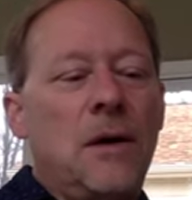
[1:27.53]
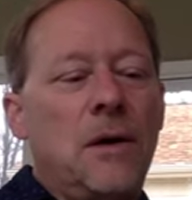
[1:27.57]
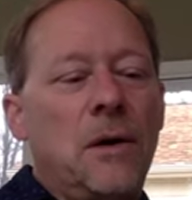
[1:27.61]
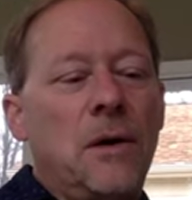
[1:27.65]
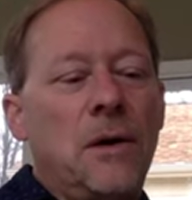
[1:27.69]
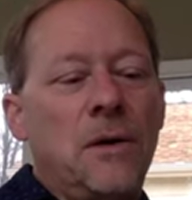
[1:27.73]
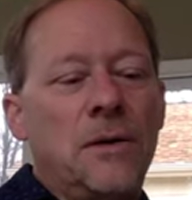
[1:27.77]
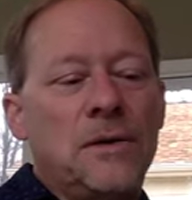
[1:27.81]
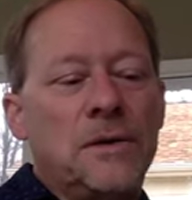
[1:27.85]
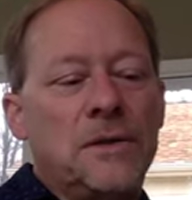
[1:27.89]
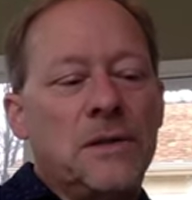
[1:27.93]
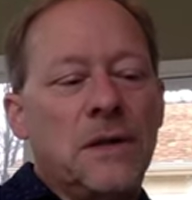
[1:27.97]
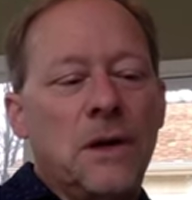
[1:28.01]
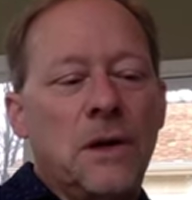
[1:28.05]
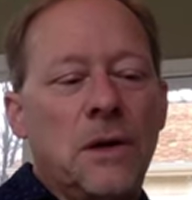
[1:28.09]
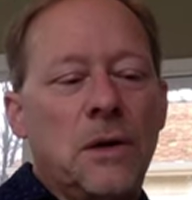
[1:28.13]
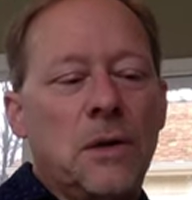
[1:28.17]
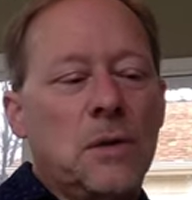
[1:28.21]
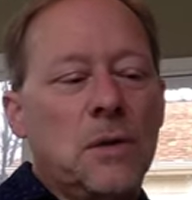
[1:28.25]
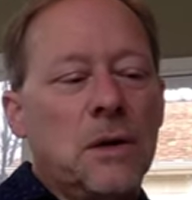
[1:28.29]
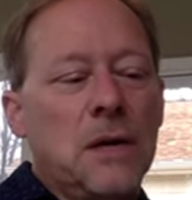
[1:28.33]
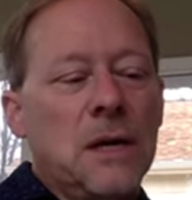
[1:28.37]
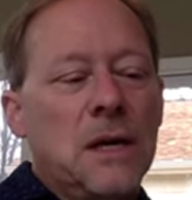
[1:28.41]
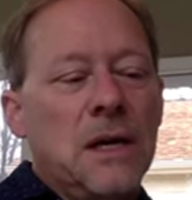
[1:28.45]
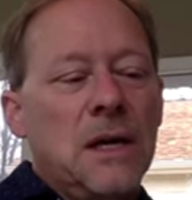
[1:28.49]

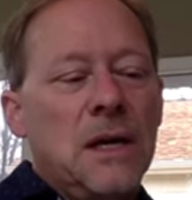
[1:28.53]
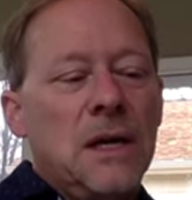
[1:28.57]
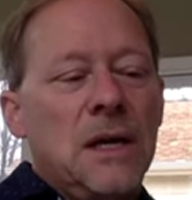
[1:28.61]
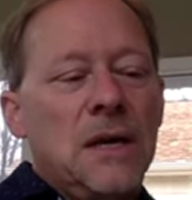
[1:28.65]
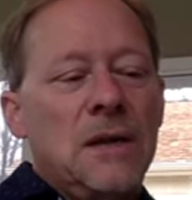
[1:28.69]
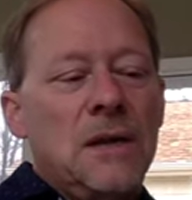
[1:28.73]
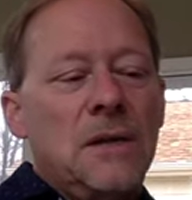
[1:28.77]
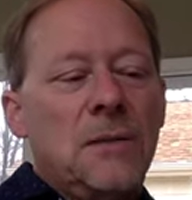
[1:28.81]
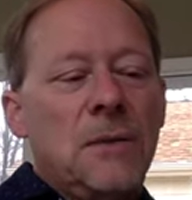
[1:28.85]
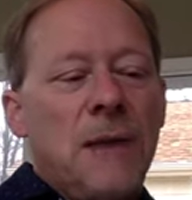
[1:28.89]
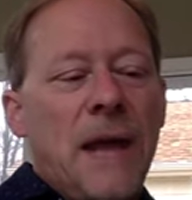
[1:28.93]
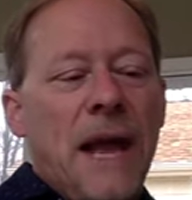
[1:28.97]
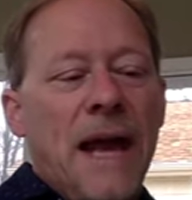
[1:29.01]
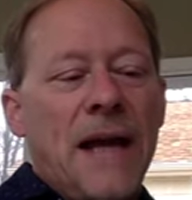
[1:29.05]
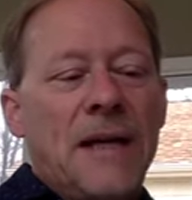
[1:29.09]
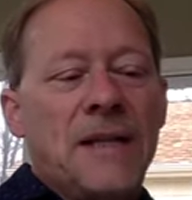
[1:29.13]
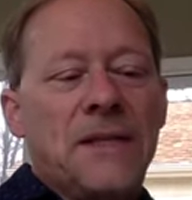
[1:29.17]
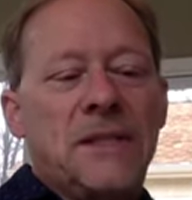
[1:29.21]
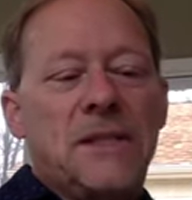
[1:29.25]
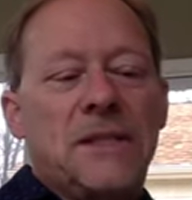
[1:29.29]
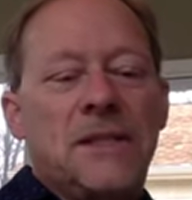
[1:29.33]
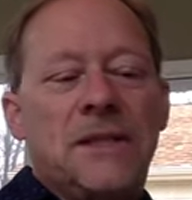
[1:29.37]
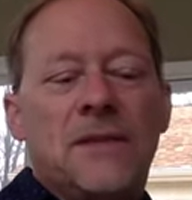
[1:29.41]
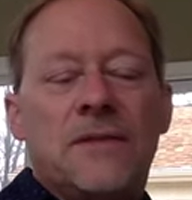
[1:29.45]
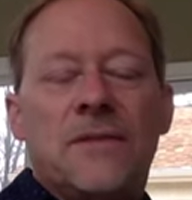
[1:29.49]
also the
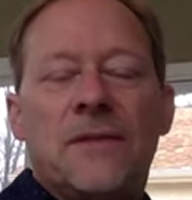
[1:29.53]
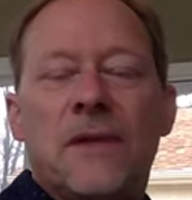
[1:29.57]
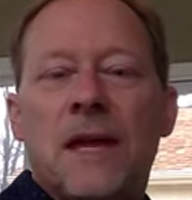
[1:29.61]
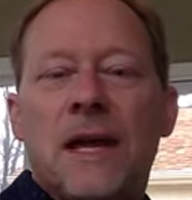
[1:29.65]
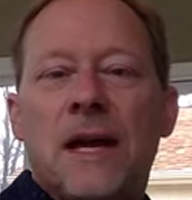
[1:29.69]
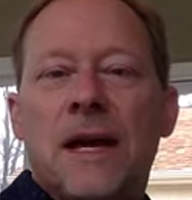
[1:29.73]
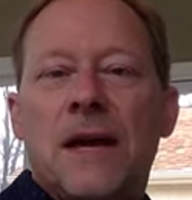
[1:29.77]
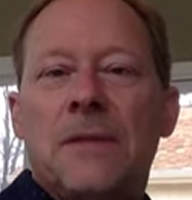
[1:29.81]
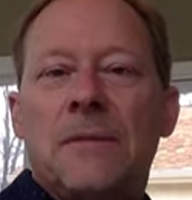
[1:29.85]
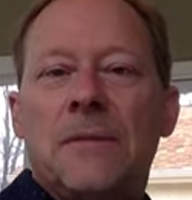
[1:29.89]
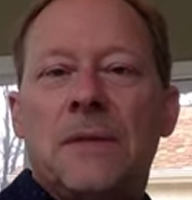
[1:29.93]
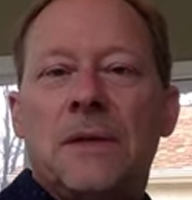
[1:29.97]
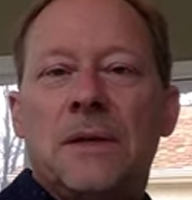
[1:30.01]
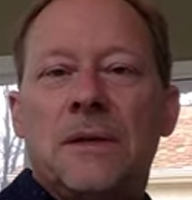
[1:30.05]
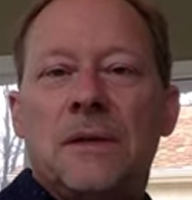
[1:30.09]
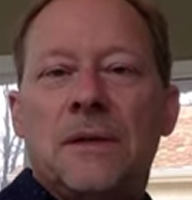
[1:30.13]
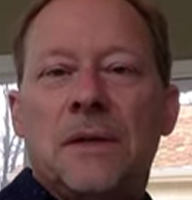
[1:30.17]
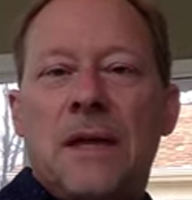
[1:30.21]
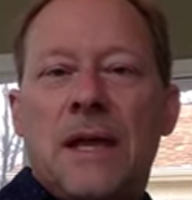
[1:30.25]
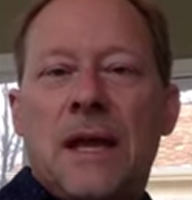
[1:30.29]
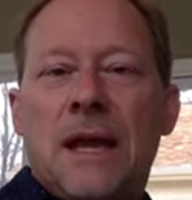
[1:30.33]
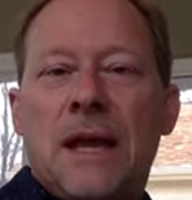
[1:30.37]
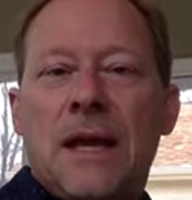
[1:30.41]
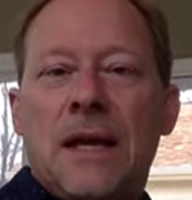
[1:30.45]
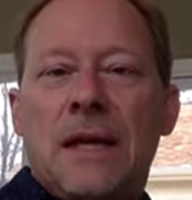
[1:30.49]
reactions of them
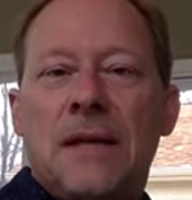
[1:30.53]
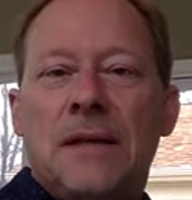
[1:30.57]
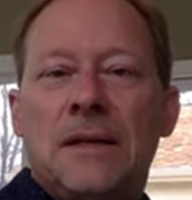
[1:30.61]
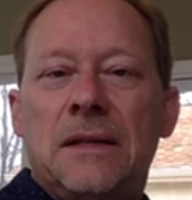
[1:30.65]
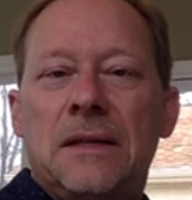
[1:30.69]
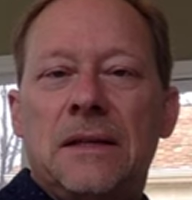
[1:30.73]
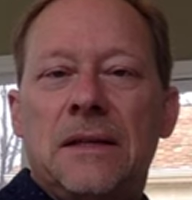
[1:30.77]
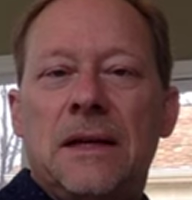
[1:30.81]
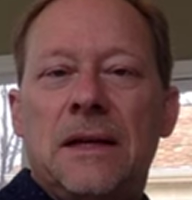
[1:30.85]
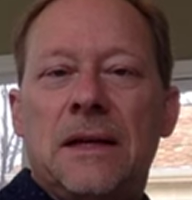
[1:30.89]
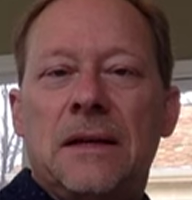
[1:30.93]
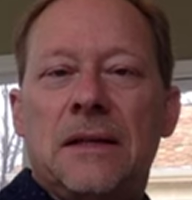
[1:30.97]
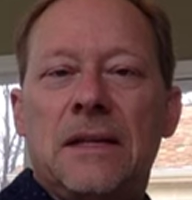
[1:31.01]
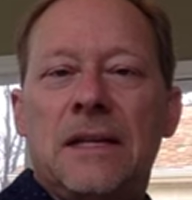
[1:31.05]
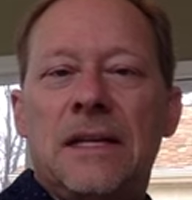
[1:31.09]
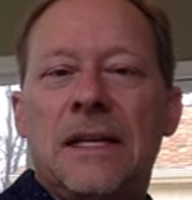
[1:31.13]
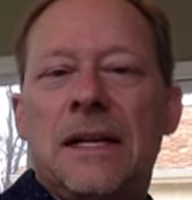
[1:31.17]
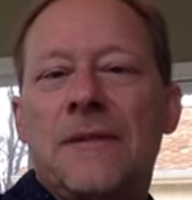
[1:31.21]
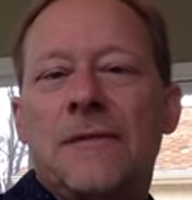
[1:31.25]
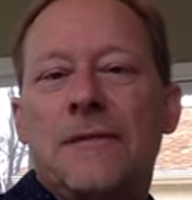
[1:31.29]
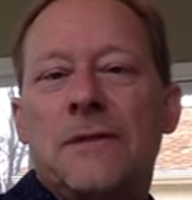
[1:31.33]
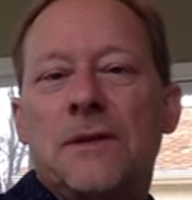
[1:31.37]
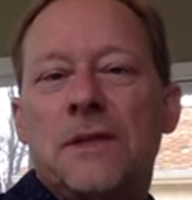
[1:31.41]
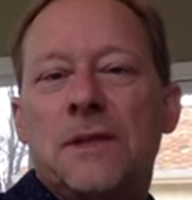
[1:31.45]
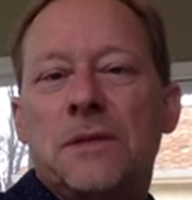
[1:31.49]
and the
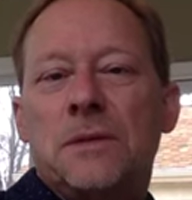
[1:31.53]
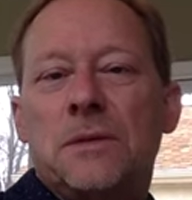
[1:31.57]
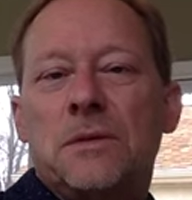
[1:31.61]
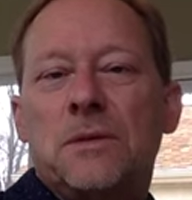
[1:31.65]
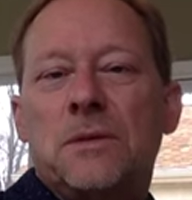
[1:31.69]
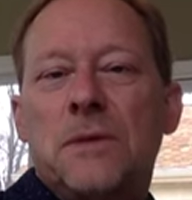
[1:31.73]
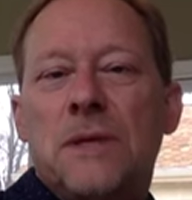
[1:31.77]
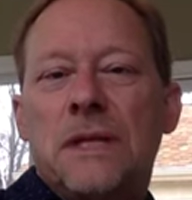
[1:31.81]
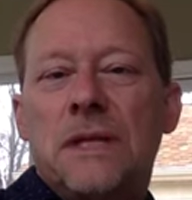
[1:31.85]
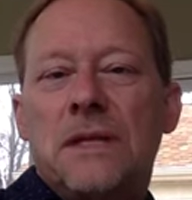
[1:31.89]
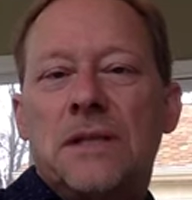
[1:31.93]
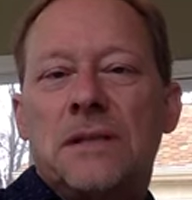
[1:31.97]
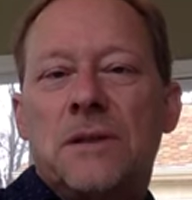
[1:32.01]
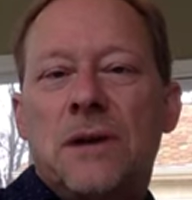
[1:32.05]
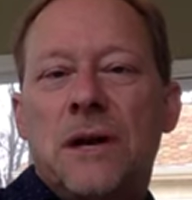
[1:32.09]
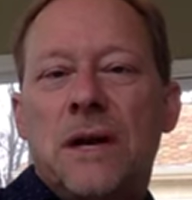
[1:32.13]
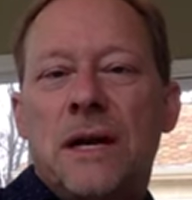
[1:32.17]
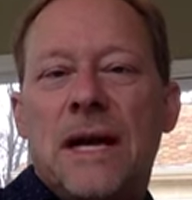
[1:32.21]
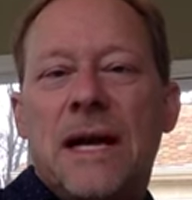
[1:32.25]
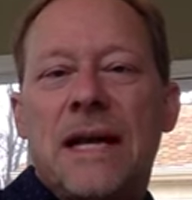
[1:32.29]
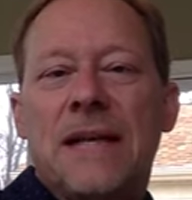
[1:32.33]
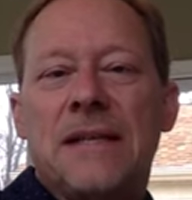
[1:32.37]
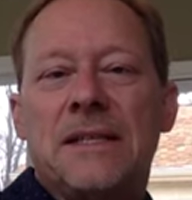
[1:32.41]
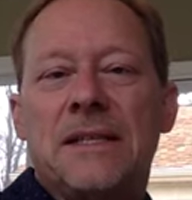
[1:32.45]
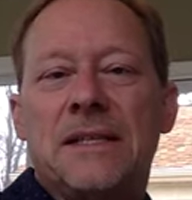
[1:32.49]
difference between
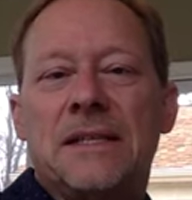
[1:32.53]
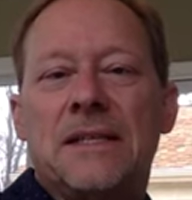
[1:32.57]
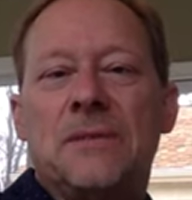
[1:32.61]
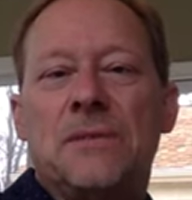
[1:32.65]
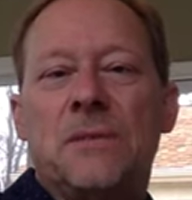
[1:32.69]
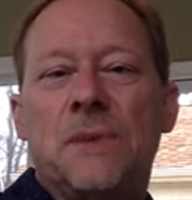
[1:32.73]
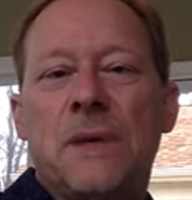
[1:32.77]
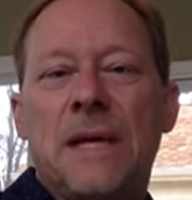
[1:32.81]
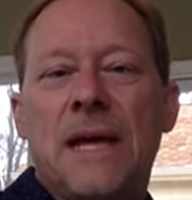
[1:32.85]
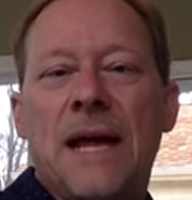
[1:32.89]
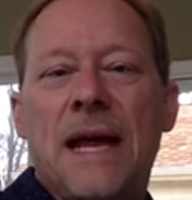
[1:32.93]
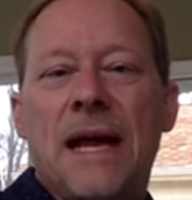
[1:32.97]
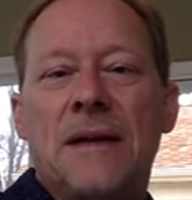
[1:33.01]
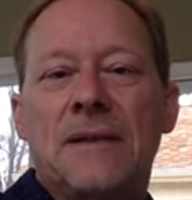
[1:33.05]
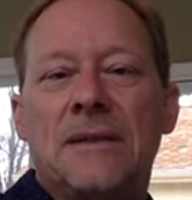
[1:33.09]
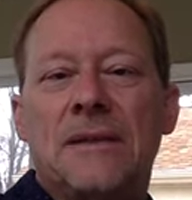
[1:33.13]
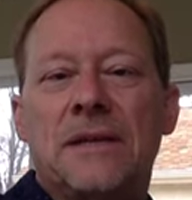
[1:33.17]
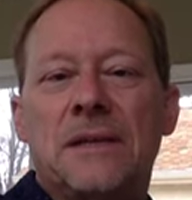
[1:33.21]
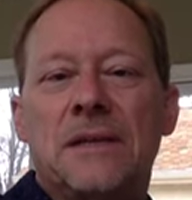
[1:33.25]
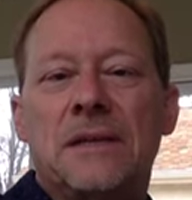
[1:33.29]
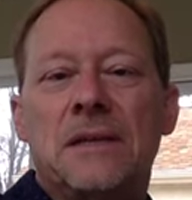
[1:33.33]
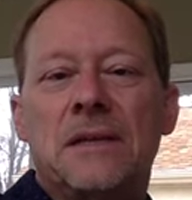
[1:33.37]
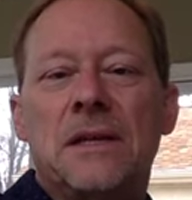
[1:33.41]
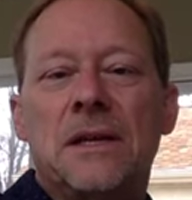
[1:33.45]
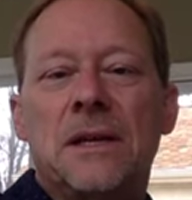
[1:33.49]
strong acids and weak
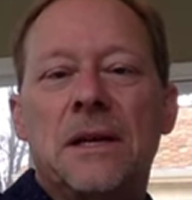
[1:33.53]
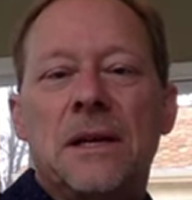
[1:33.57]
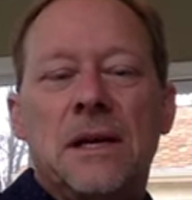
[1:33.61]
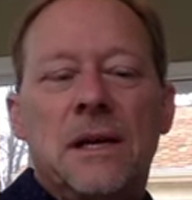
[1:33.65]
acids.